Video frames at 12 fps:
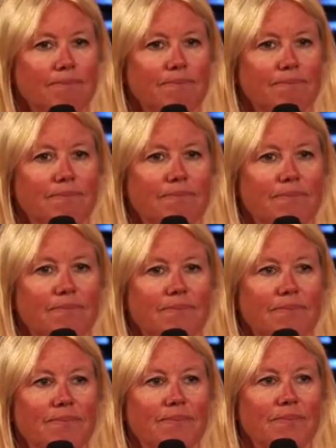
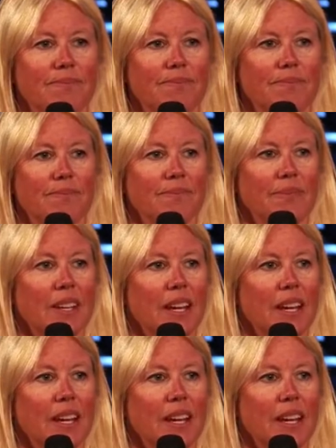Nobody speaks.